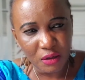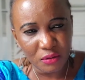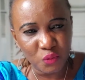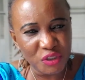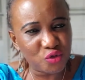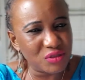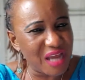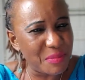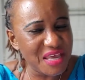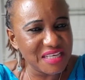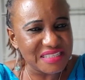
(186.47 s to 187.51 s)
We should not
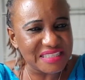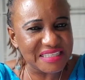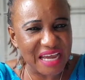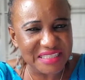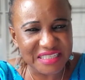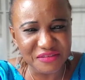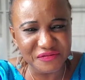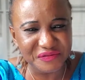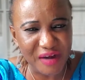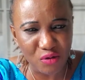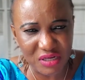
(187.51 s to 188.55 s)
be inciting
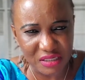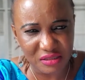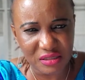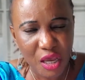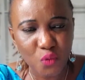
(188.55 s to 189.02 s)
violence.